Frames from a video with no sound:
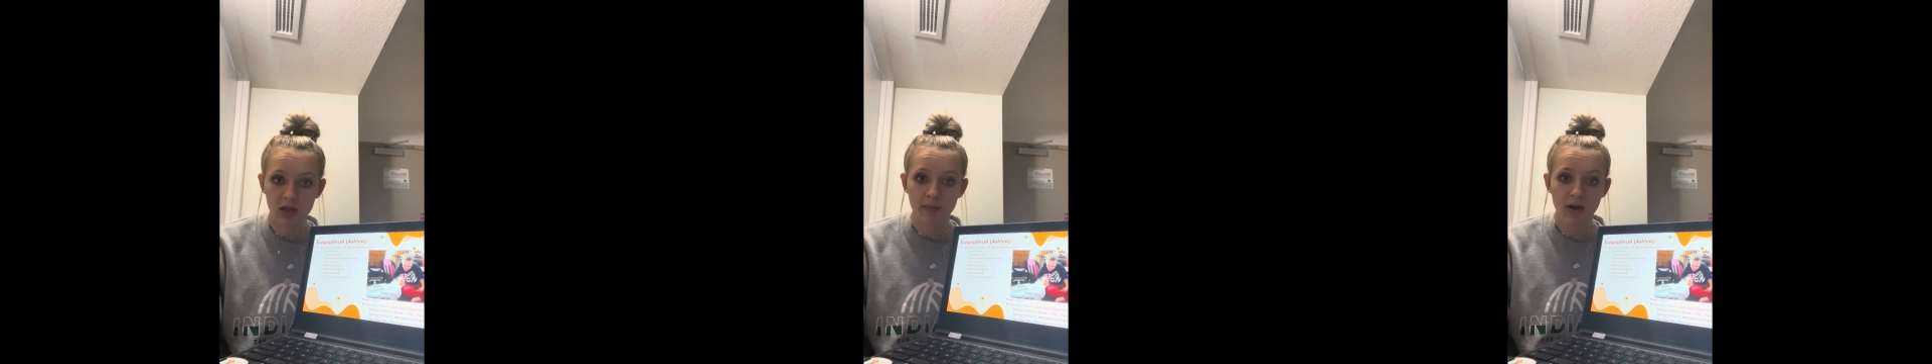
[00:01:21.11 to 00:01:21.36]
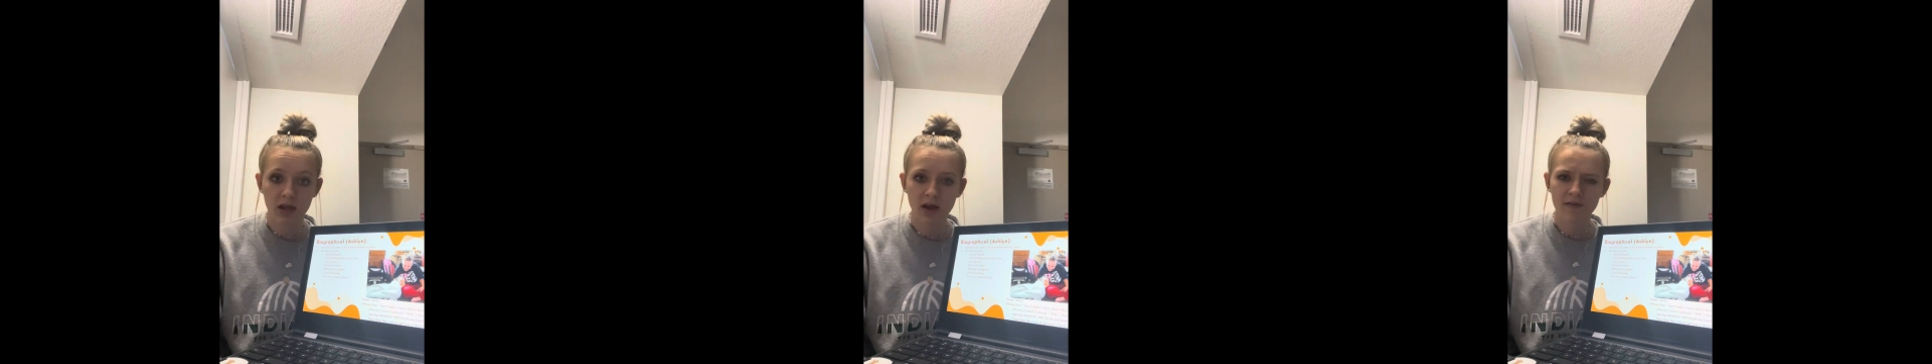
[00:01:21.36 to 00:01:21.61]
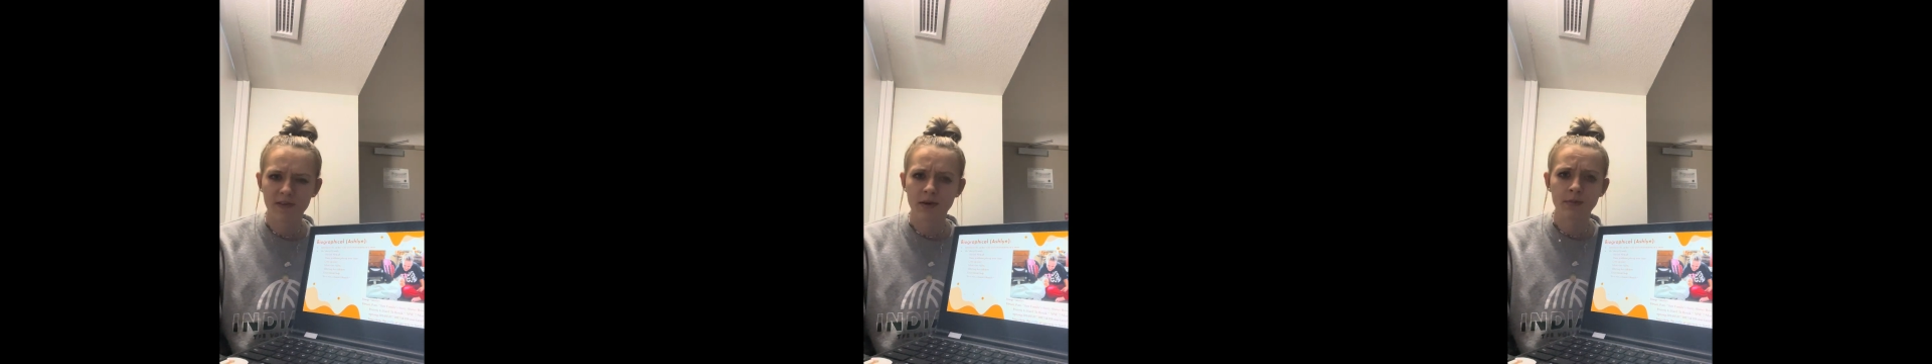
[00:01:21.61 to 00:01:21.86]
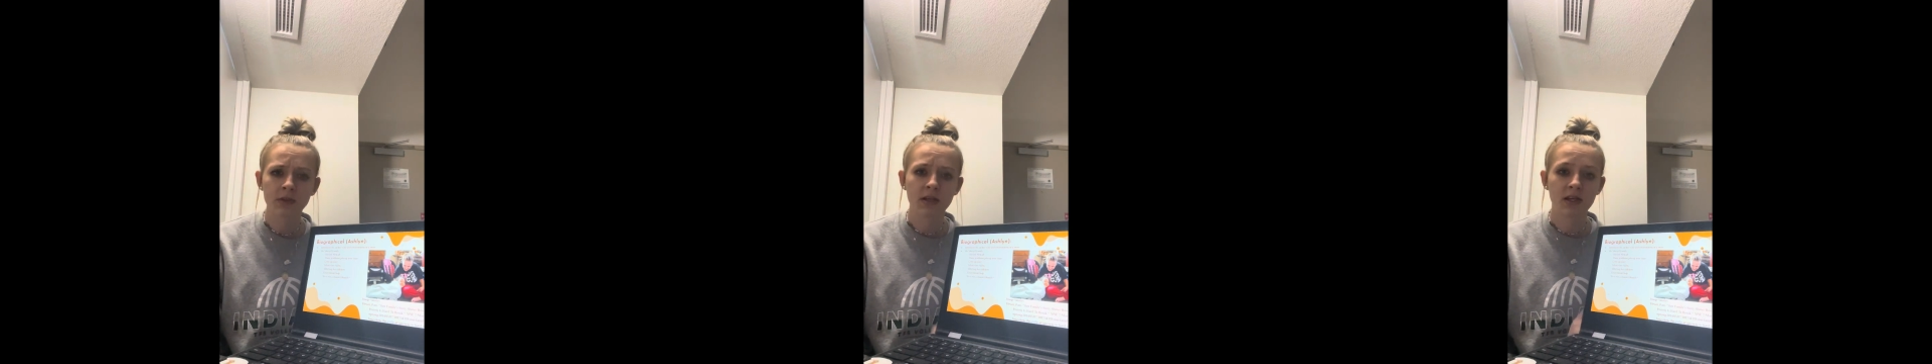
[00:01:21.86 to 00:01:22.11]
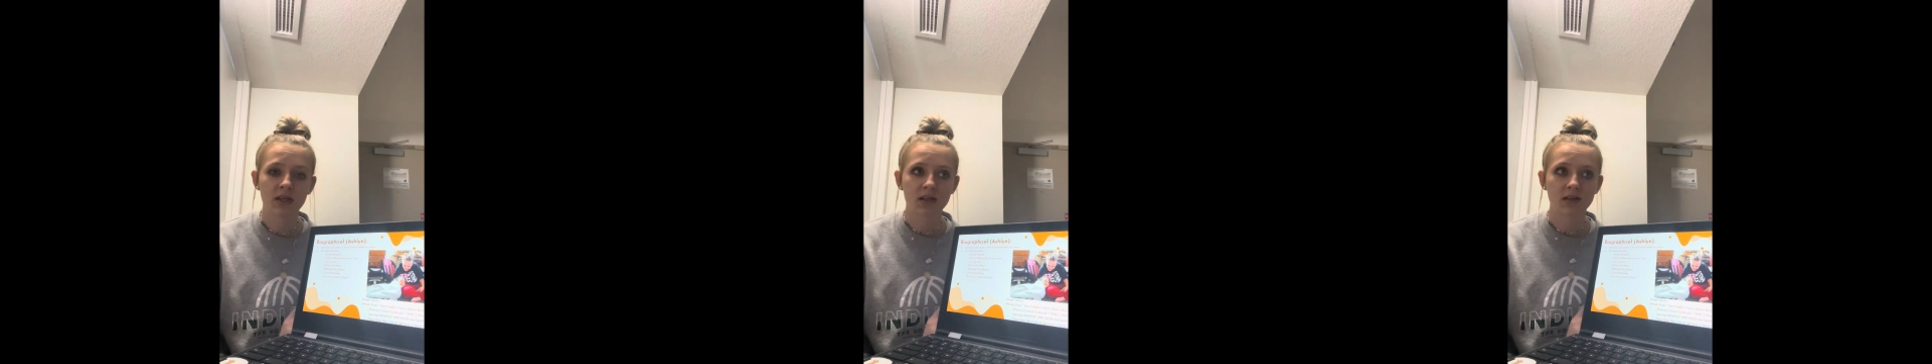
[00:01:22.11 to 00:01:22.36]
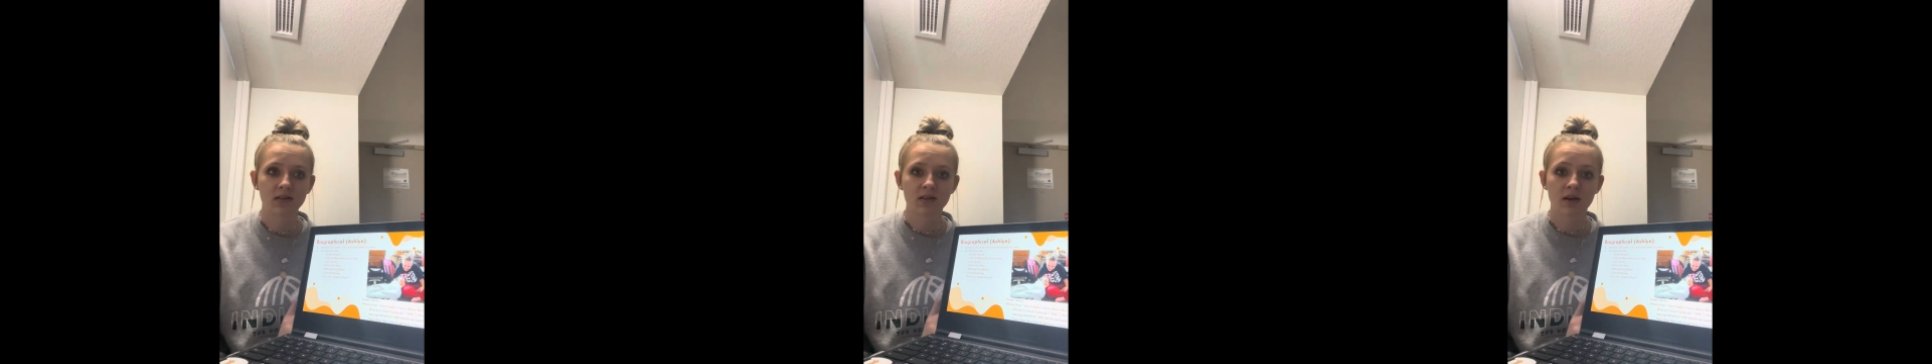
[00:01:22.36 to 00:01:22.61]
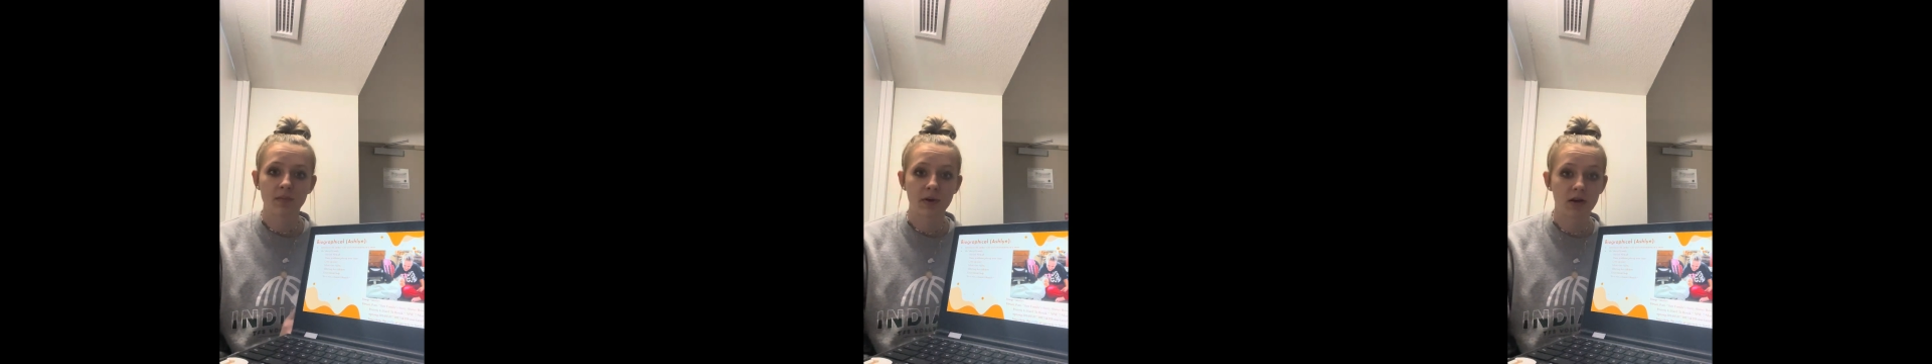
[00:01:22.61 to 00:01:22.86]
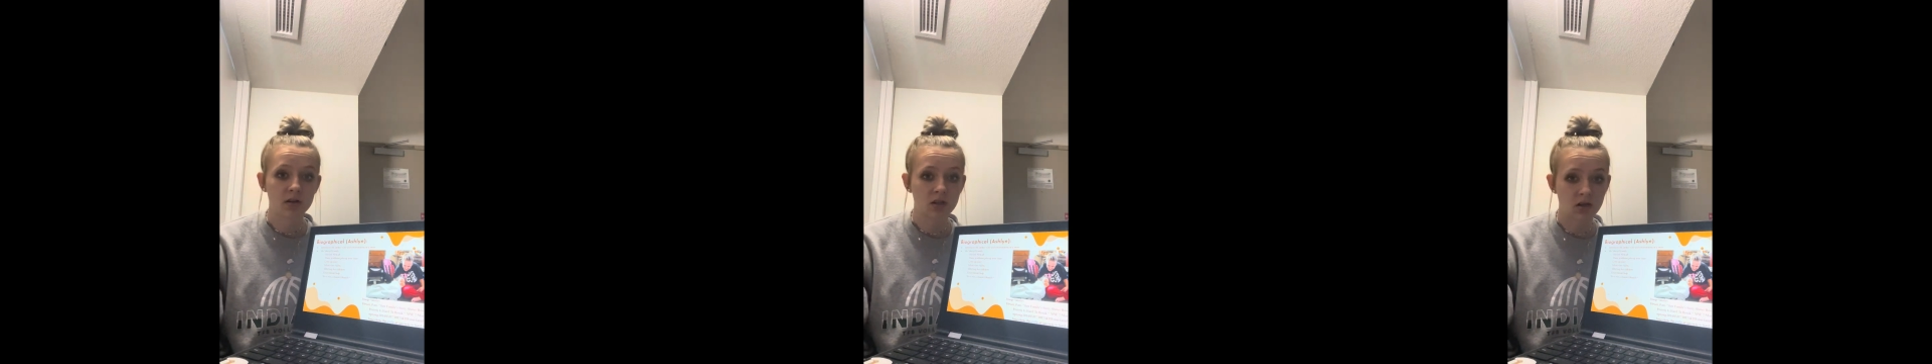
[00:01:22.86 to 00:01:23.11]
The Metcalf family,
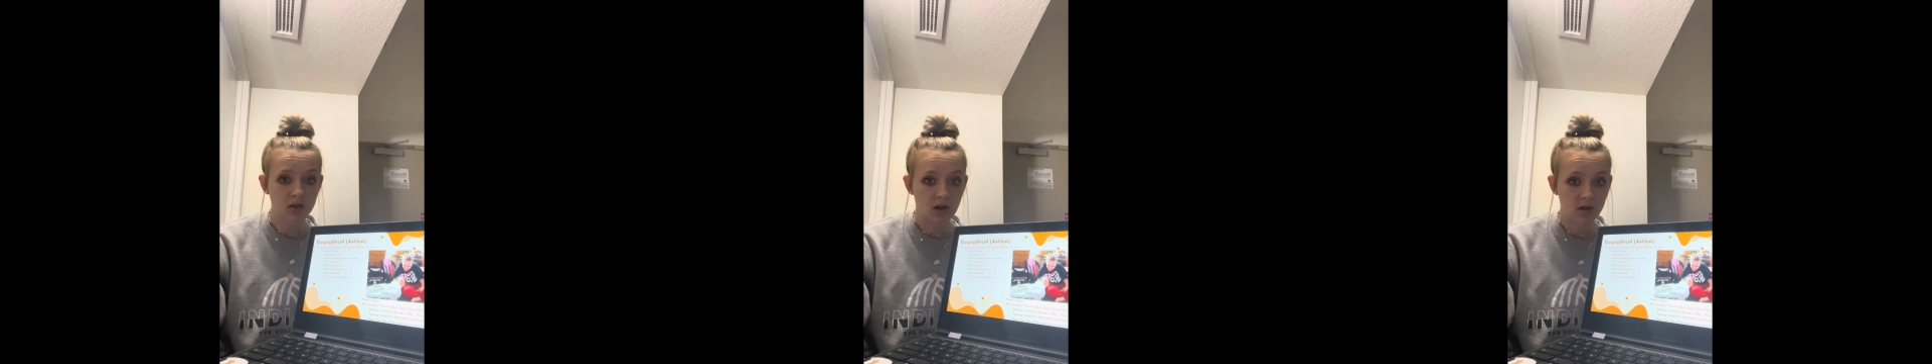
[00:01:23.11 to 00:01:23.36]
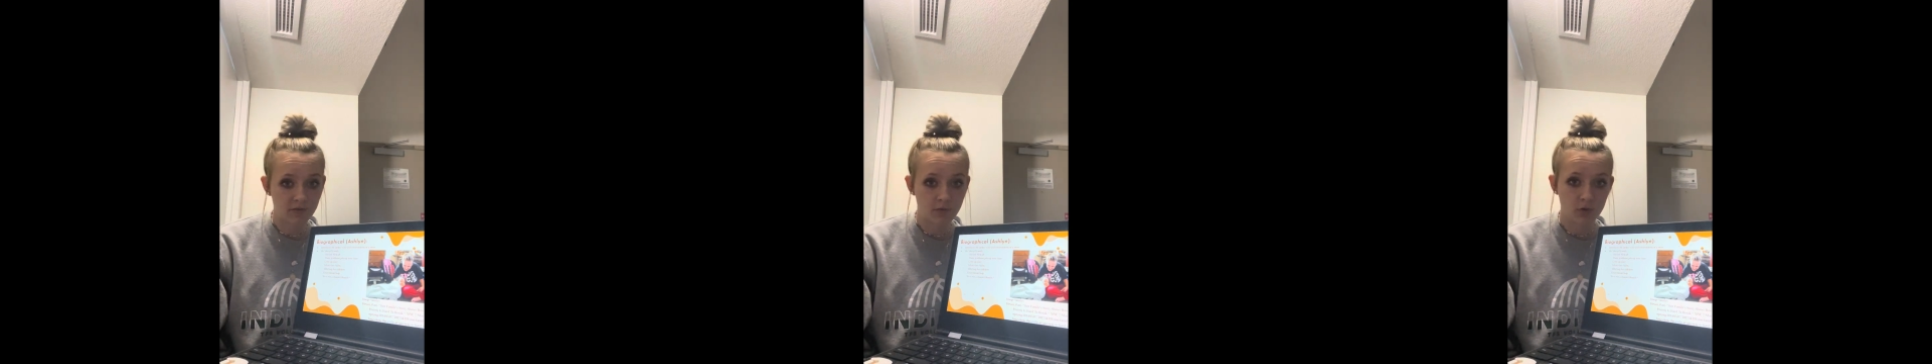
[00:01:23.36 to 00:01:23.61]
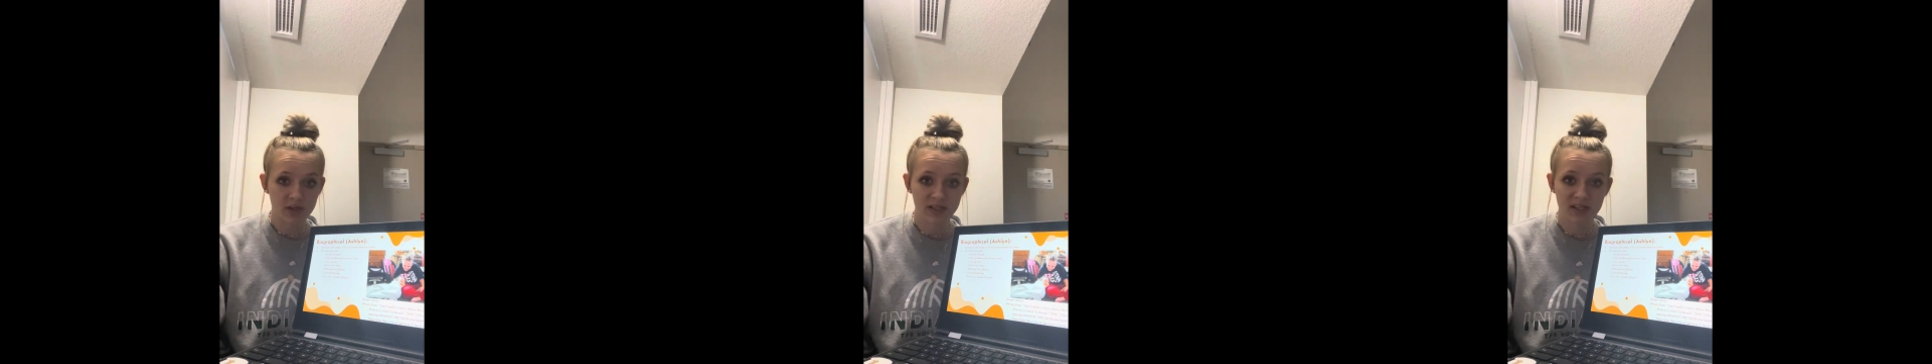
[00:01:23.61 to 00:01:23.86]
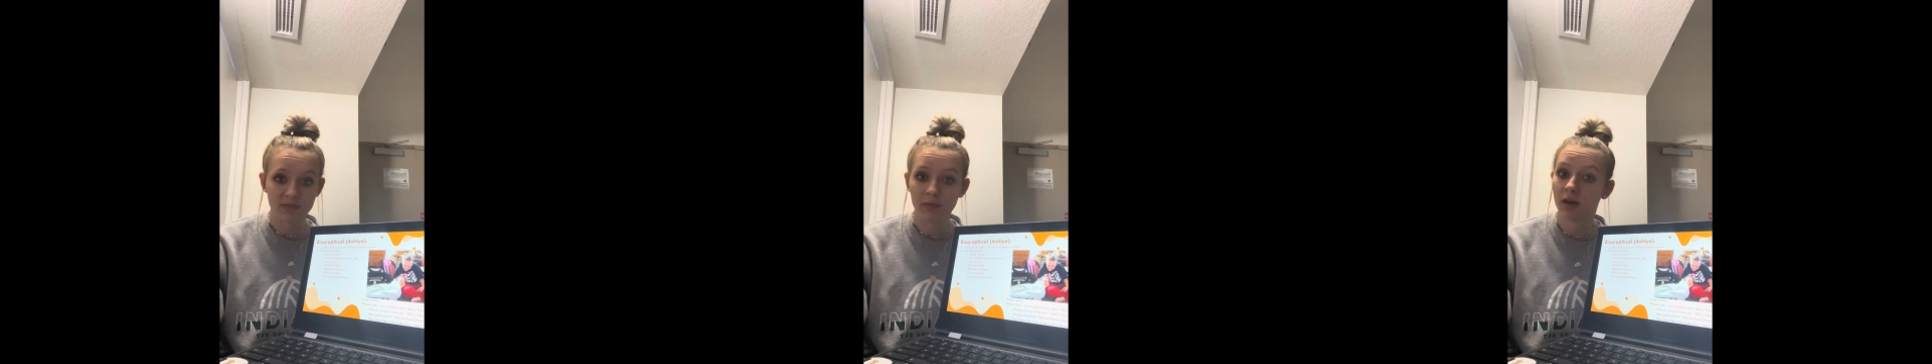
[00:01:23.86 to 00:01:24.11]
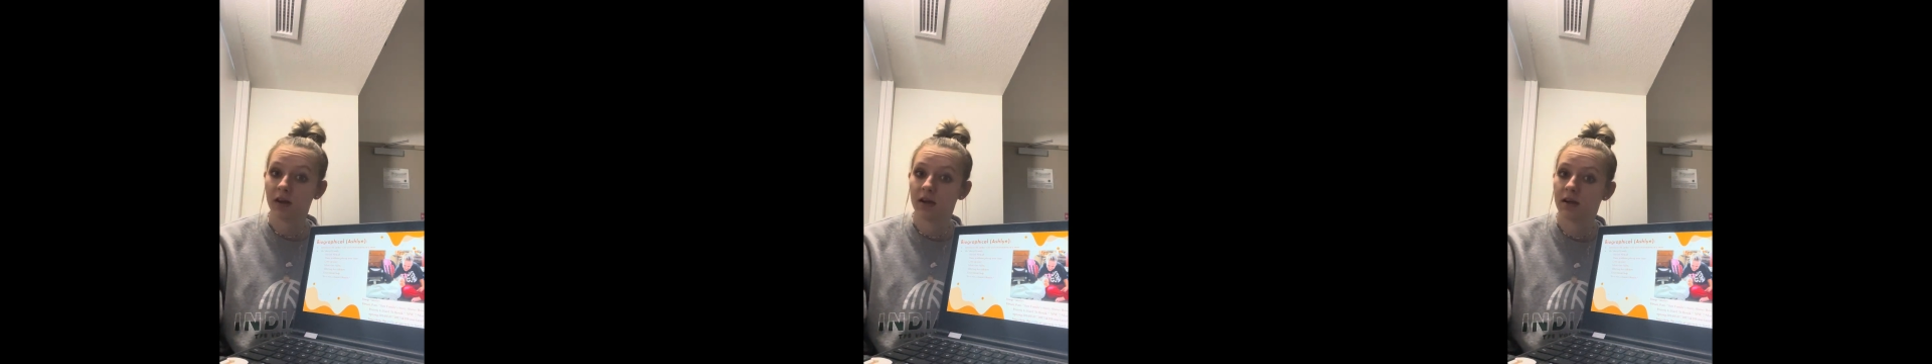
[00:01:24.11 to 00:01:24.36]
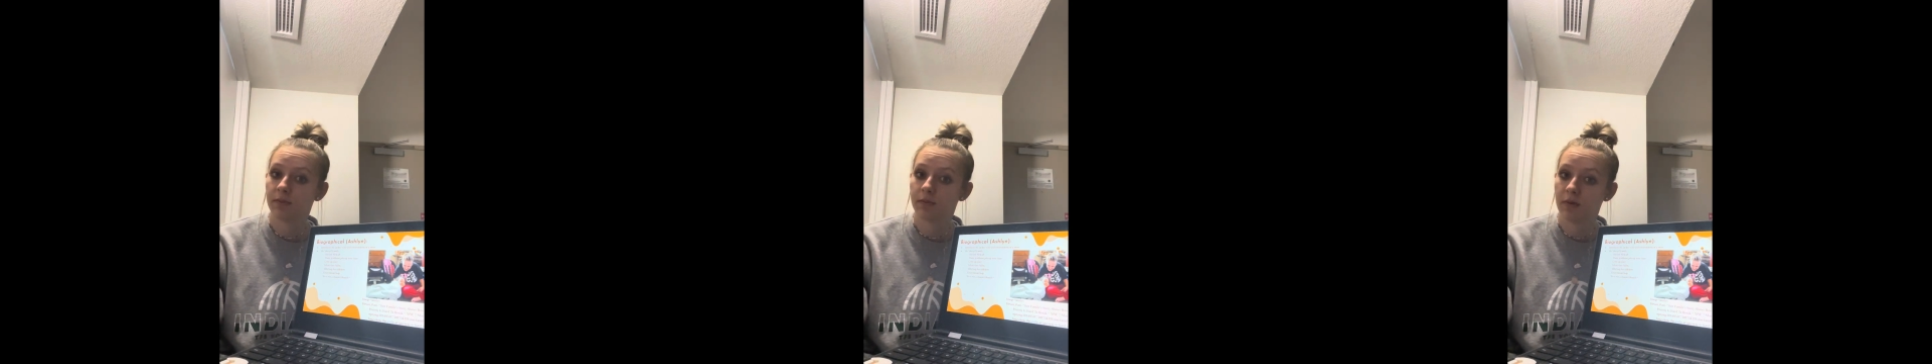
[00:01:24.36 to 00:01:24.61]
compared to the other 46 million